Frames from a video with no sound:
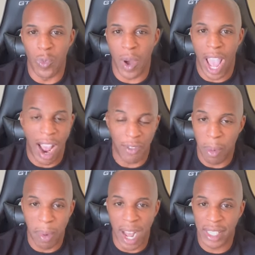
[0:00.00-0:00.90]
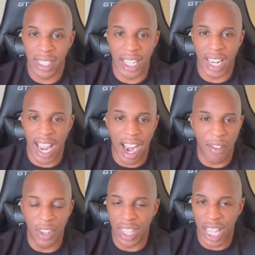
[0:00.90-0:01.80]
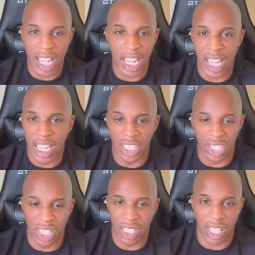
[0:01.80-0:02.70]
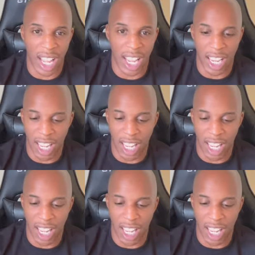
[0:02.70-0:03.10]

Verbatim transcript: after boxing, everything is just like